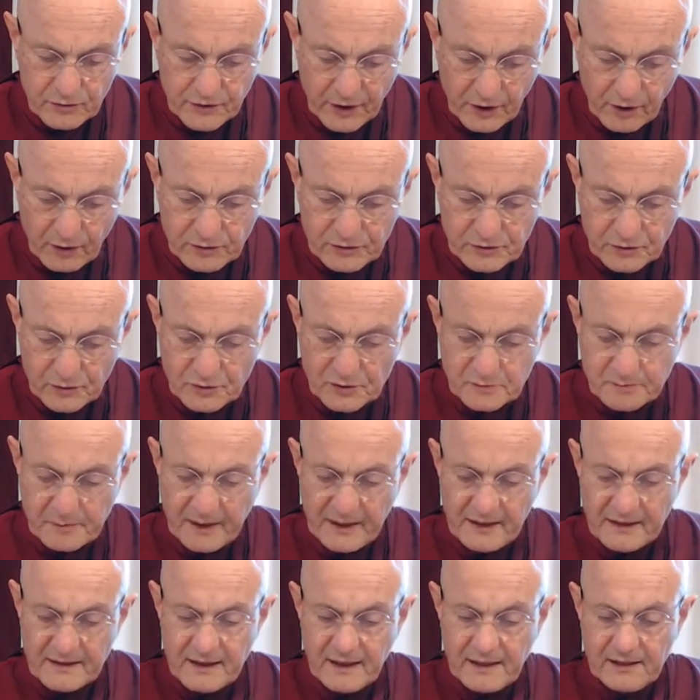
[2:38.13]
those who
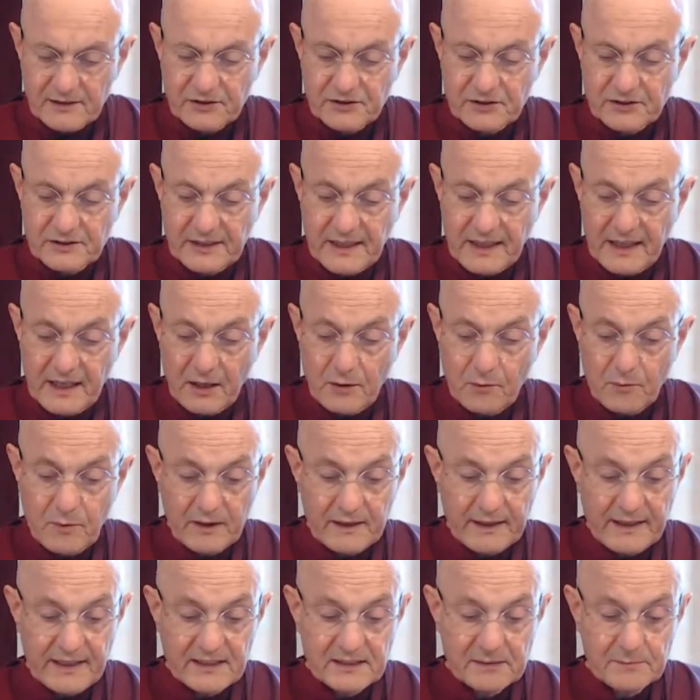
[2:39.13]
speak thus say
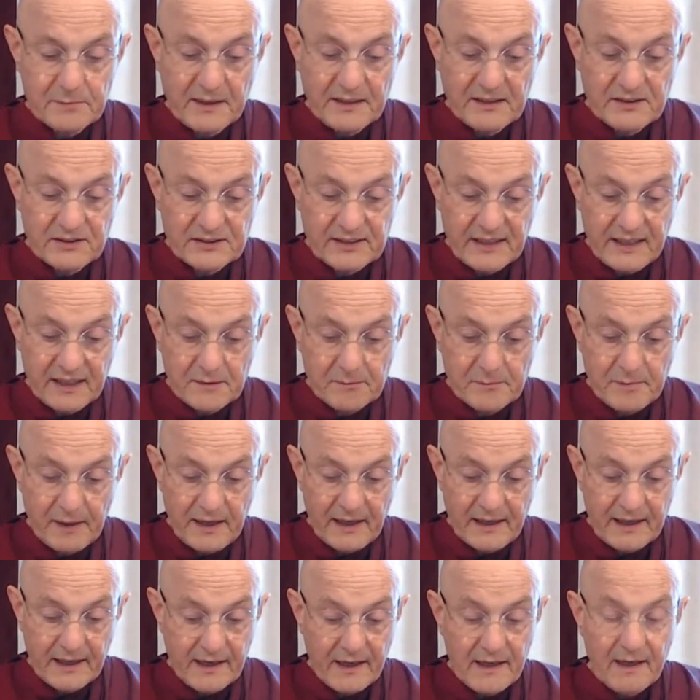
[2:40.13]
what has been said
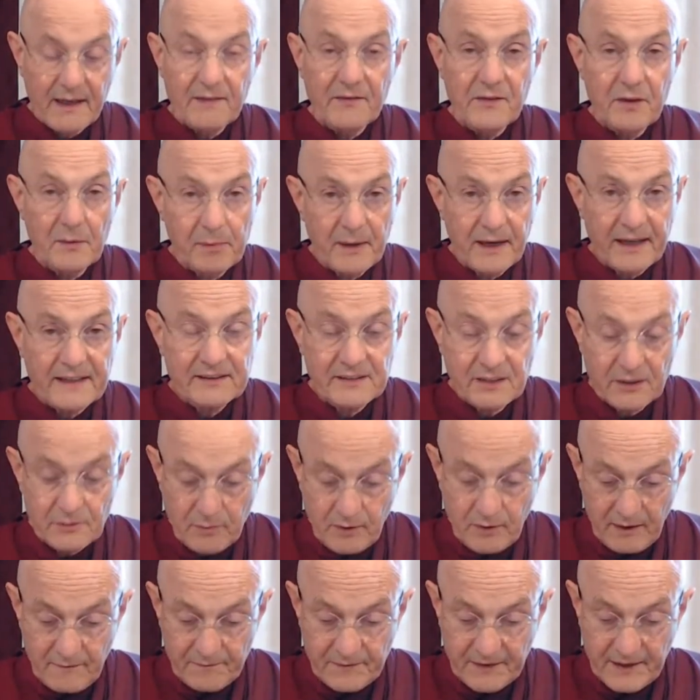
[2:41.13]
by the Blessed
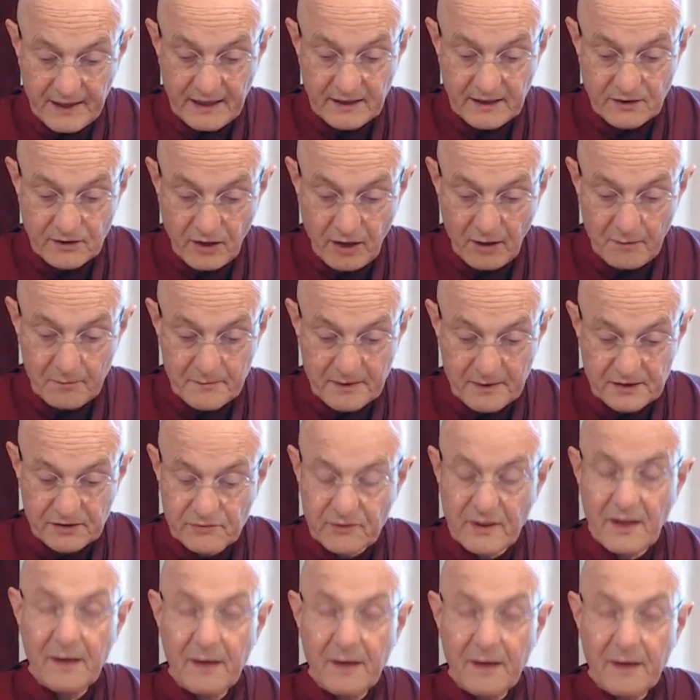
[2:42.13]
One and not
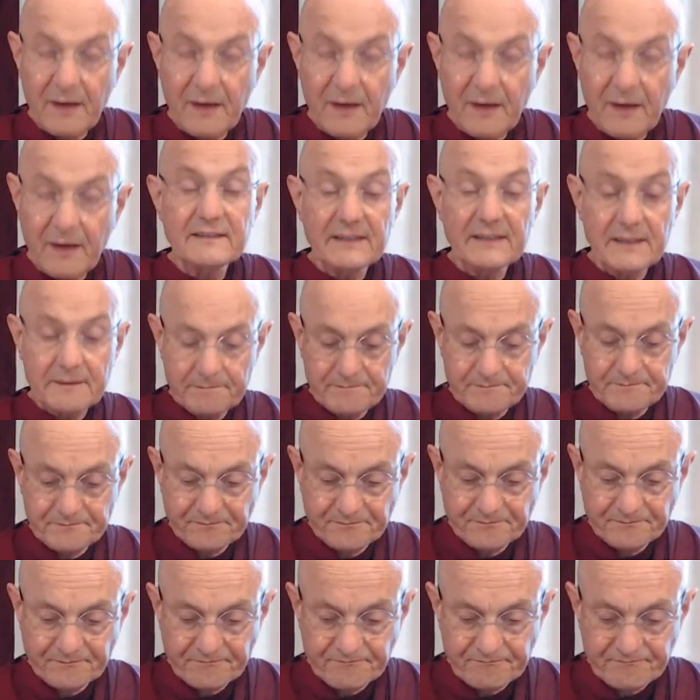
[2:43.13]
misrepresent
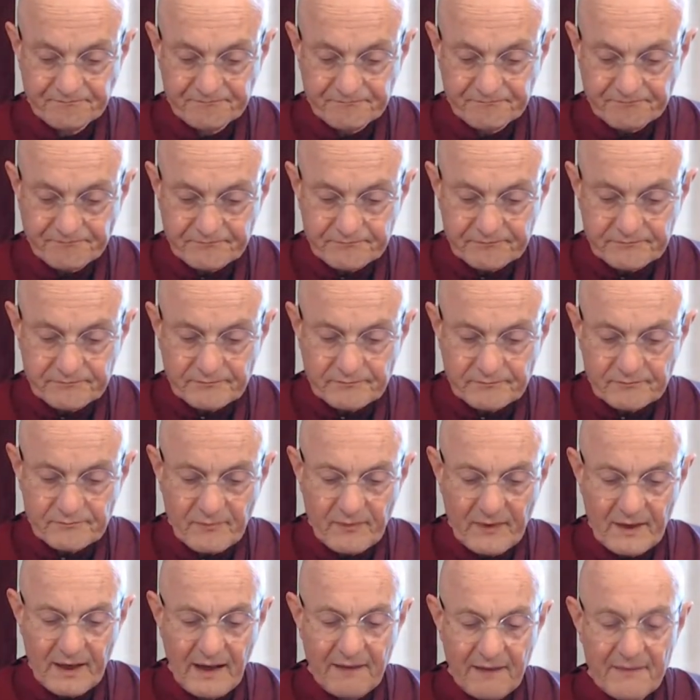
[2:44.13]
him?
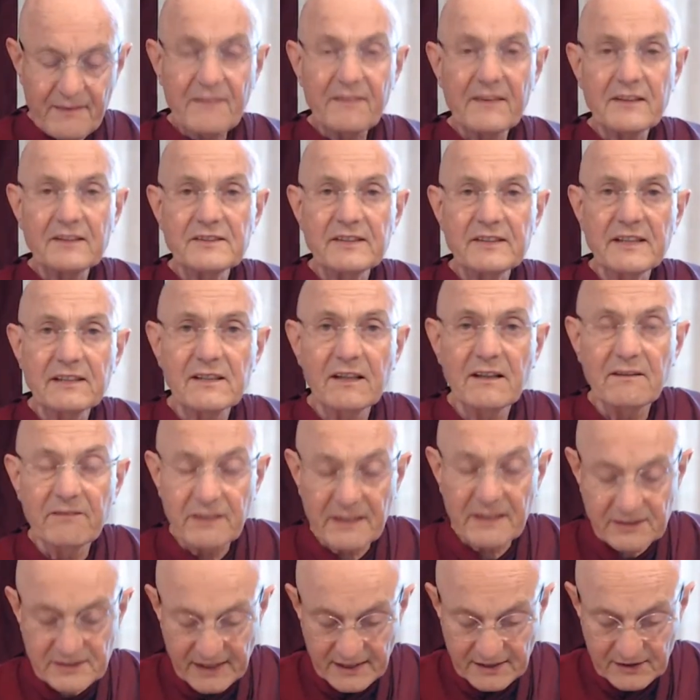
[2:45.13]
And then there's this
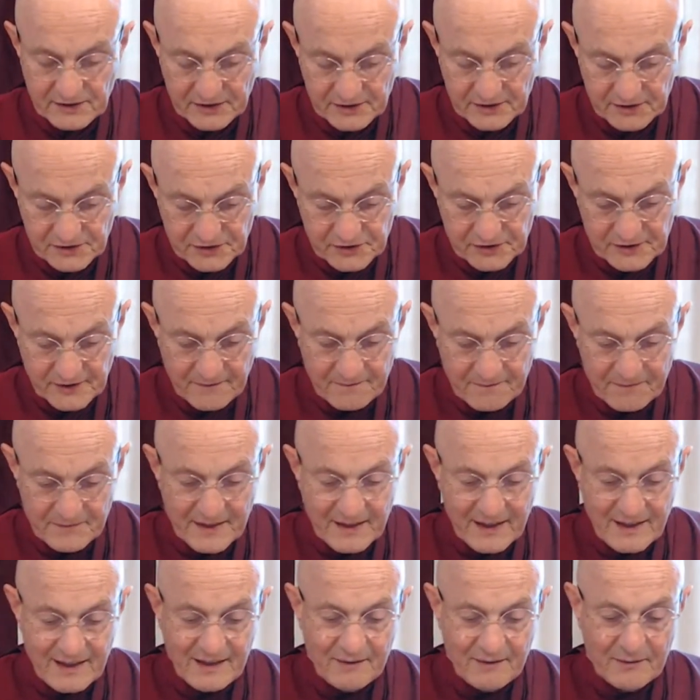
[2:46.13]
lovely sentence,
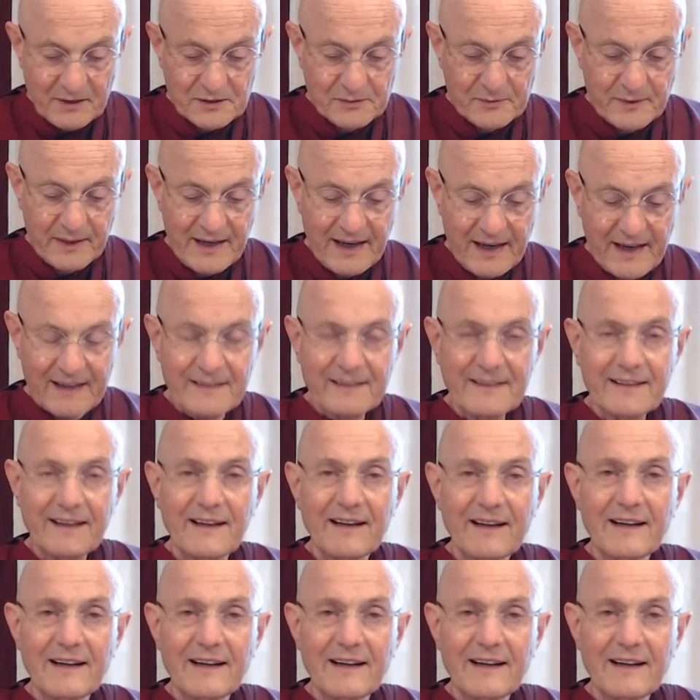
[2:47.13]
which we had